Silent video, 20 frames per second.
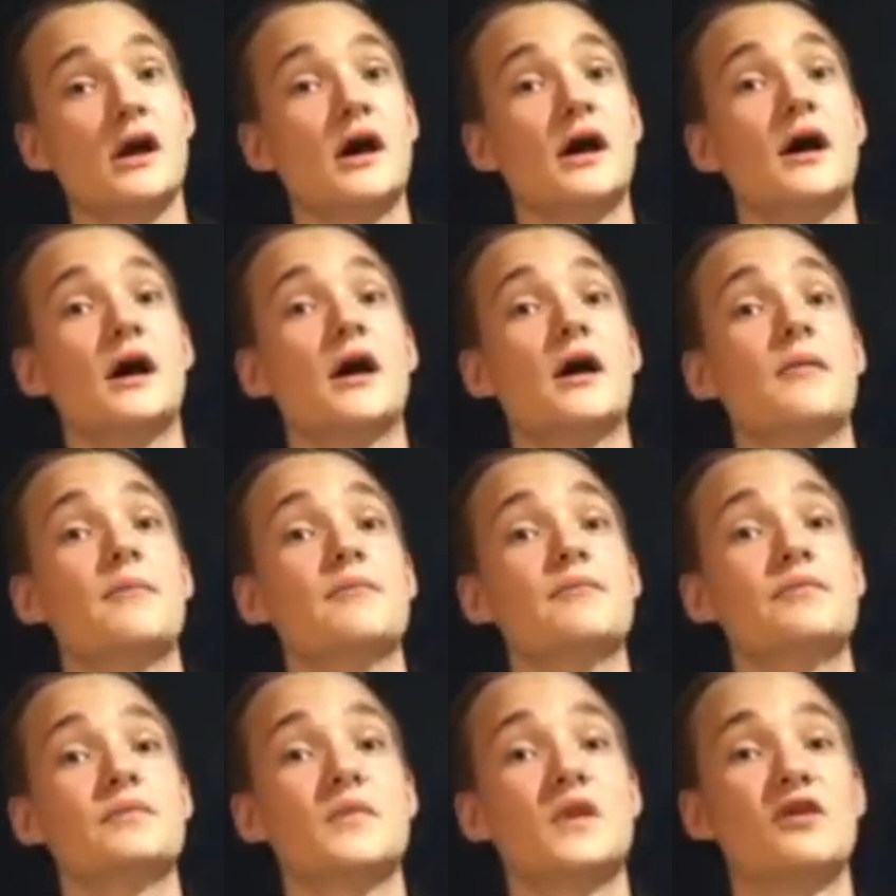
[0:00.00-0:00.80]

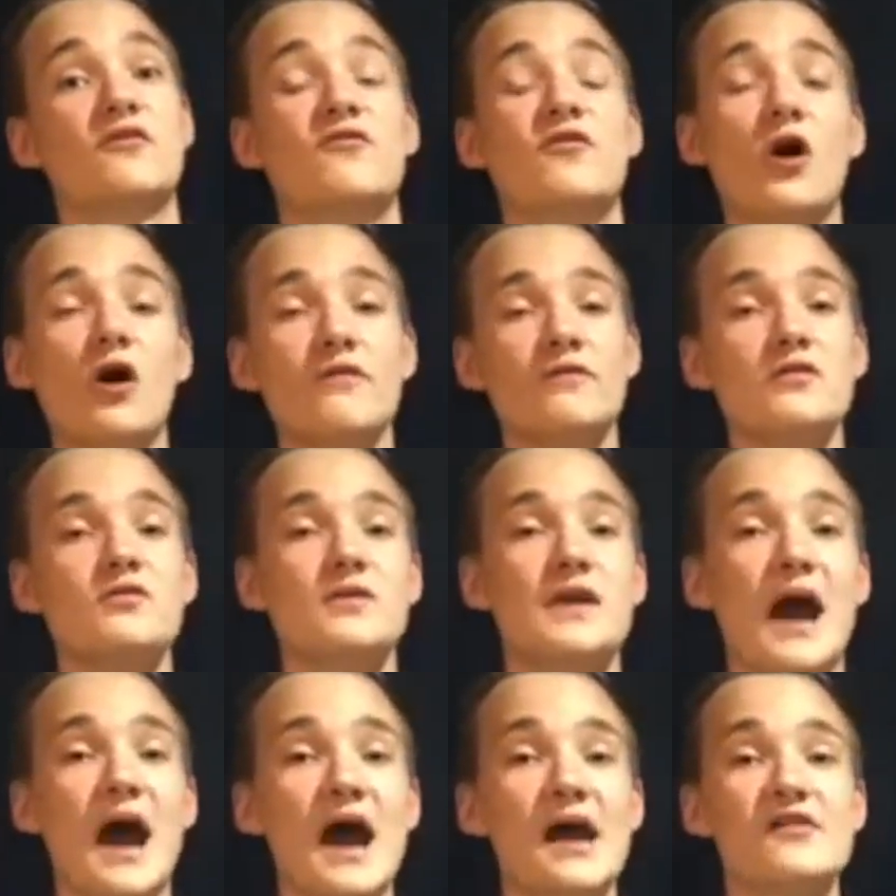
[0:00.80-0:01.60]
Um, for all of you
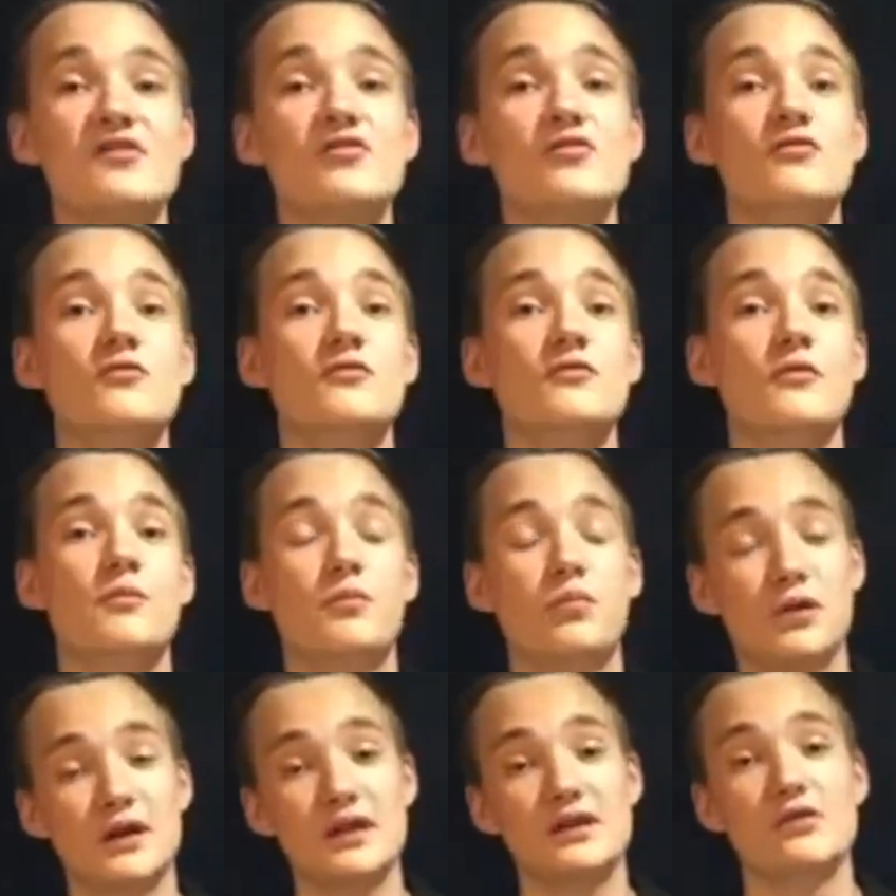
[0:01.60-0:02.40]
guys who
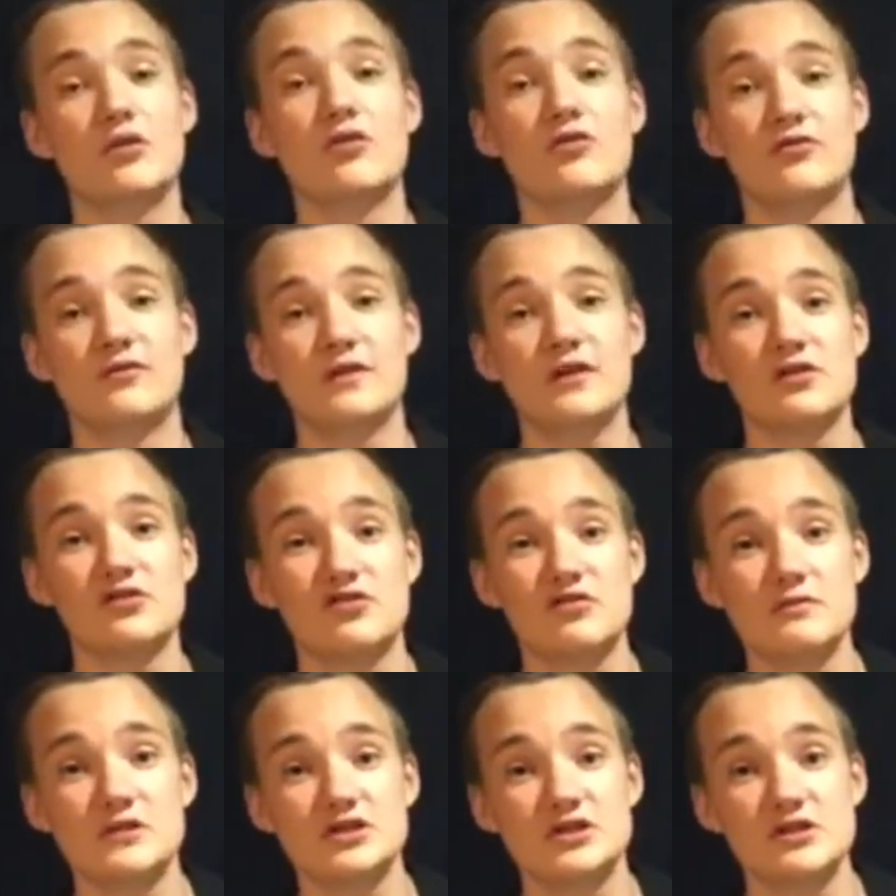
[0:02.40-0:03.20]
put in those video
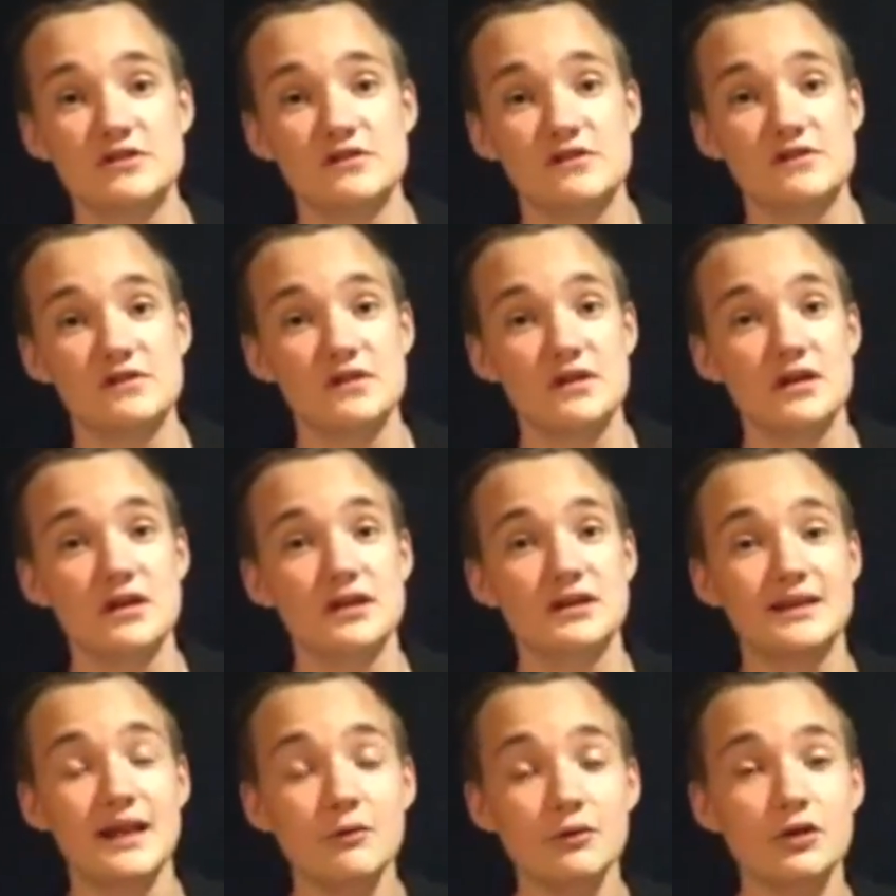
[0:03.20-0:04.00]
submissions,
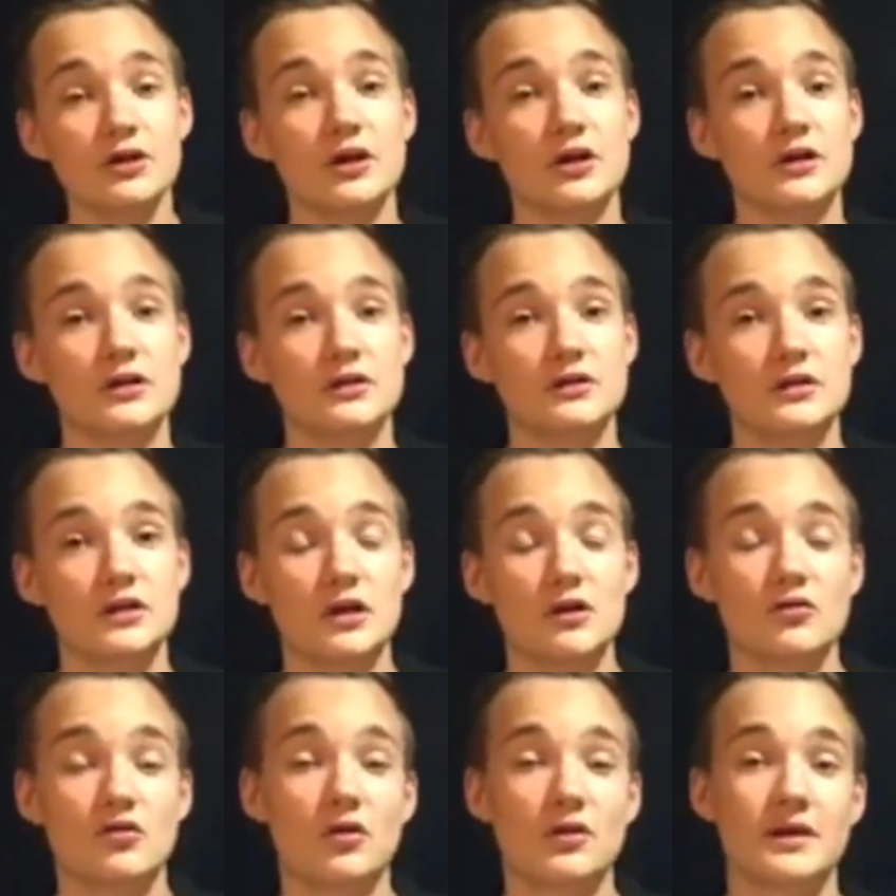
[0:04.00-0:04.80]
they were good.
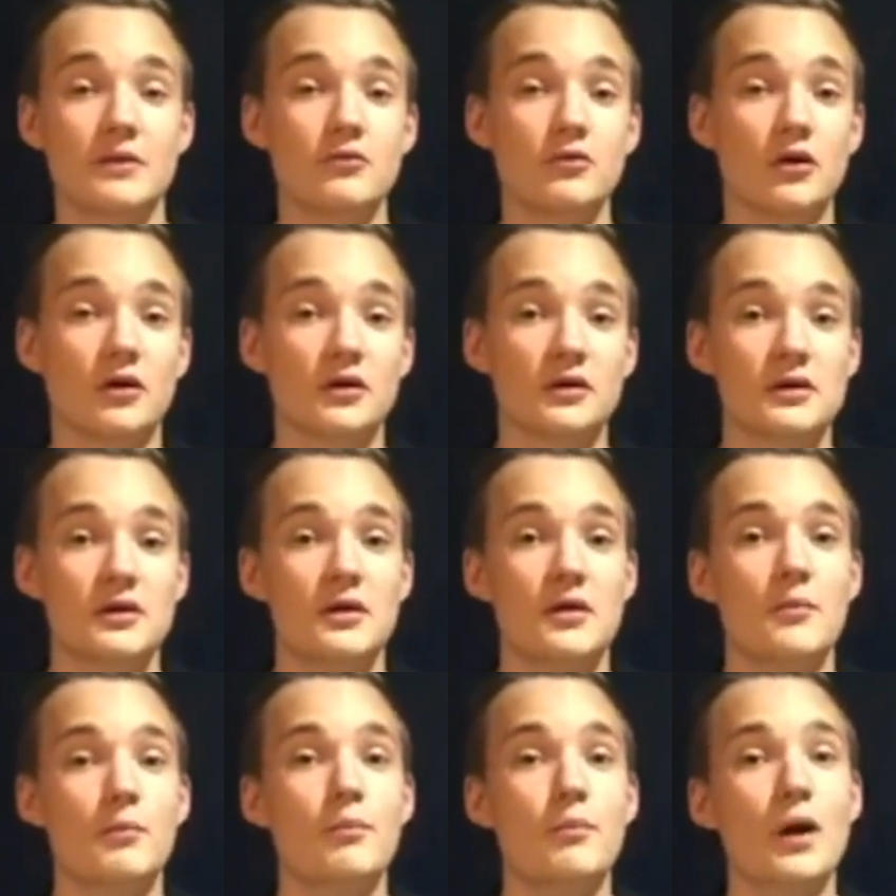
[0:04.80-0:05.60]
You know, don't get me wrong.
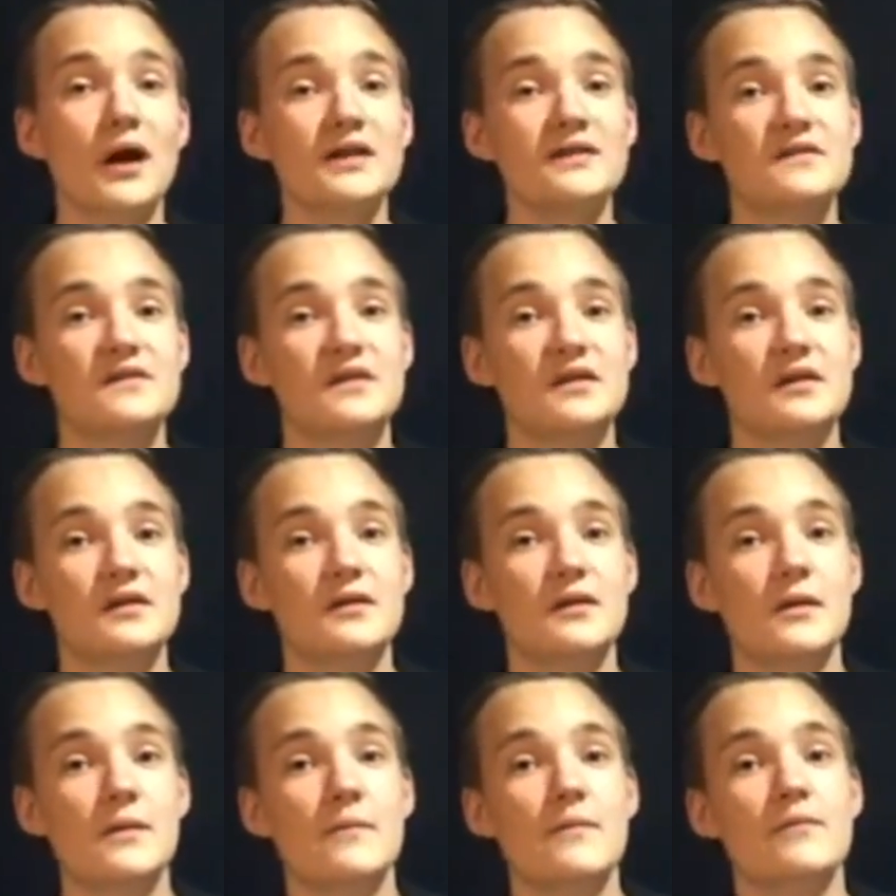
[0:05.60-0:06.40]
But
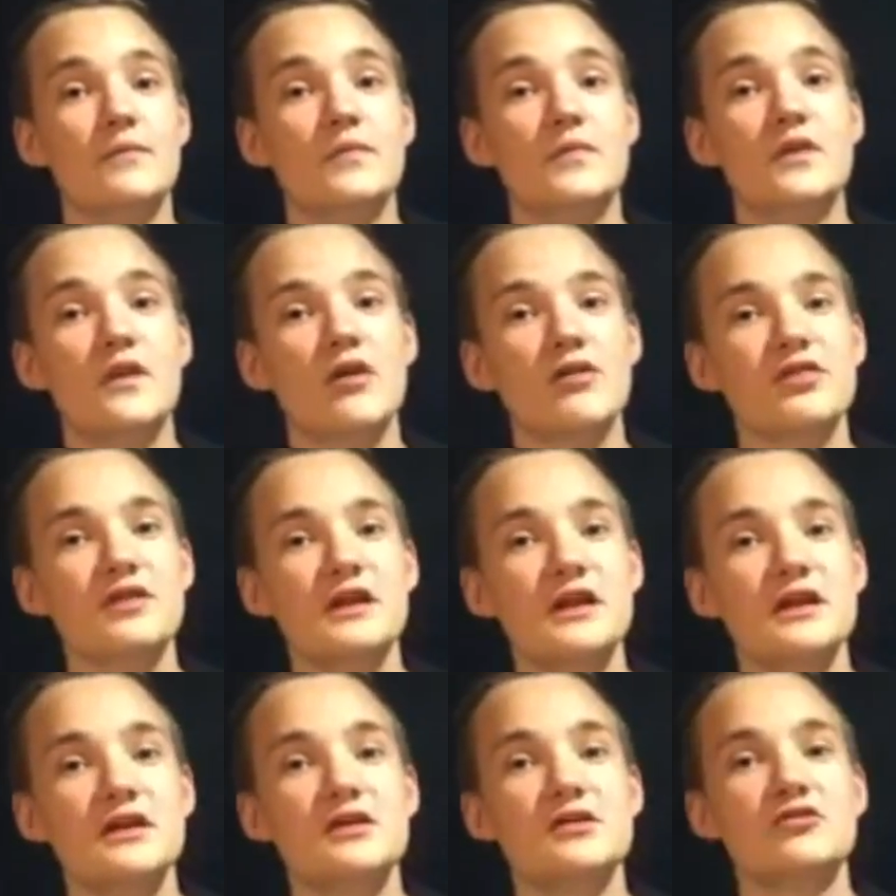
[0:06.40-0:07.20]

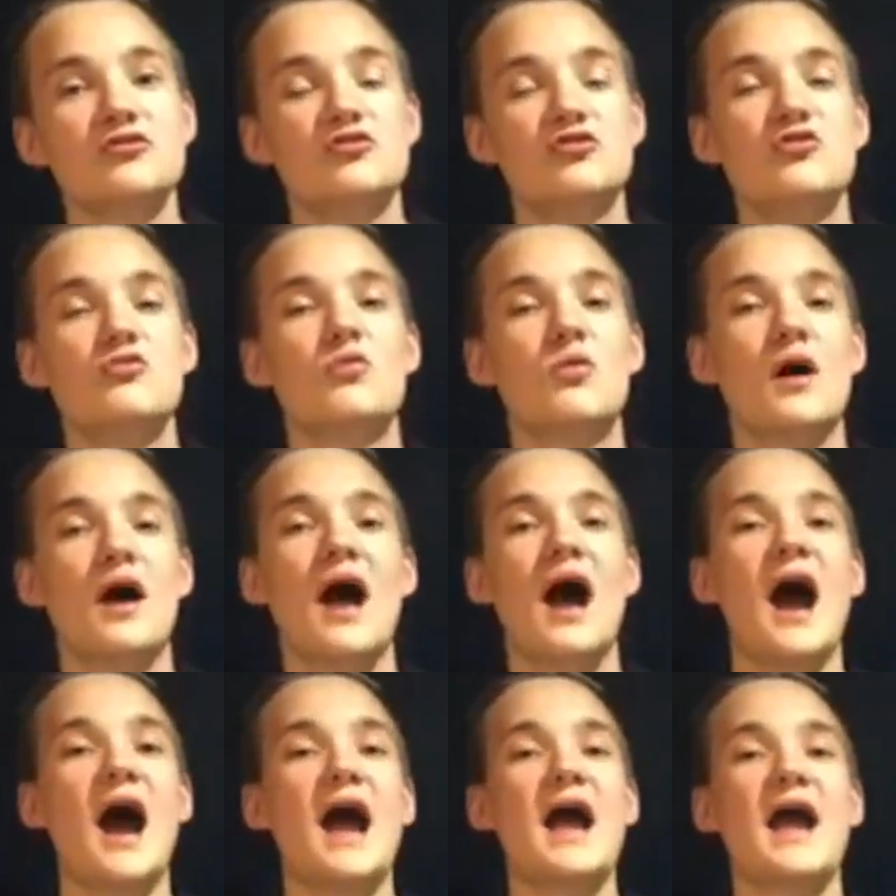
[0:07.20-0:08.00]
nothing to
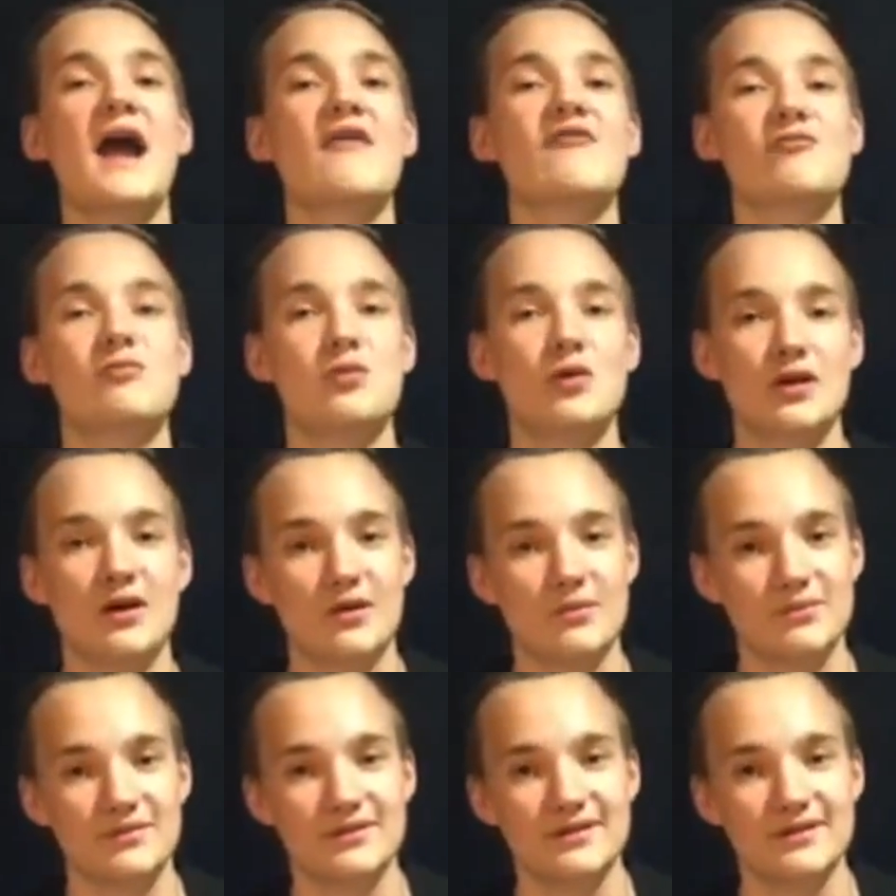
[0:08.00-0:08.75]
what I have put up.